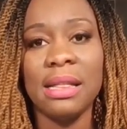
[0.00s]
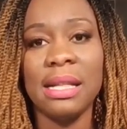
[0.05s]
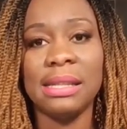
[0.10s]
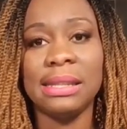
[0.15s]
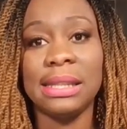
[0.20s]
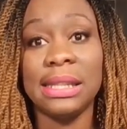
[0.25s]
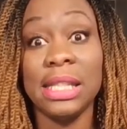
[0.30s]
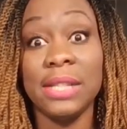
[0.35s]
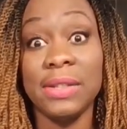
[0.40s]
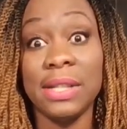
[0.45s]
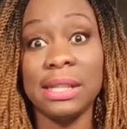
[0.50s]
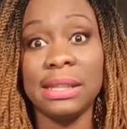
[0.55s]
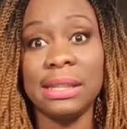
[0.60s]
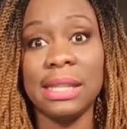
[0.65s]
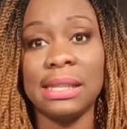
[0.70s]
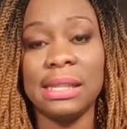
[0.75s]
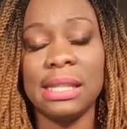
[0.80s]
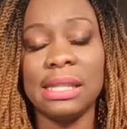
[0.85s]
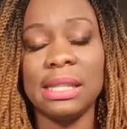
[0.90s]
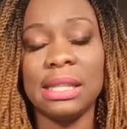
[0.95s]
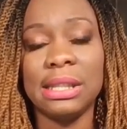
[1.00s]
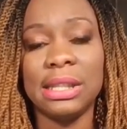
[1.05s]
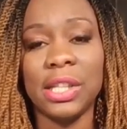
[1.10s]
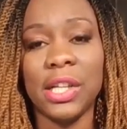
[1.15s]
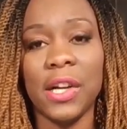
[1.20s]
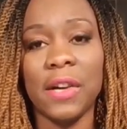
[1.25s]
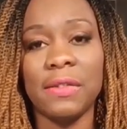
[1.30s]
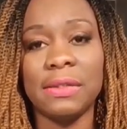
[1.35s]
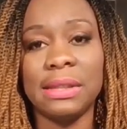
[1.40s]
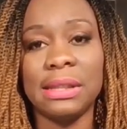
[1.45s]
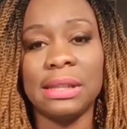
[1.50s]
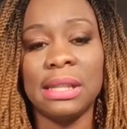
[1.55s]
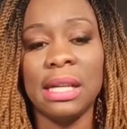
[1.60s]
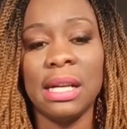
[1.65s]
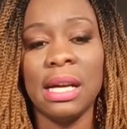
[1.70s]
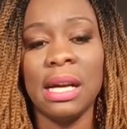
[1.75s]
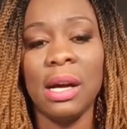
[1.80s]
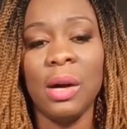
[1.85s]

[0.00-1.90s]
the seriousness it deserves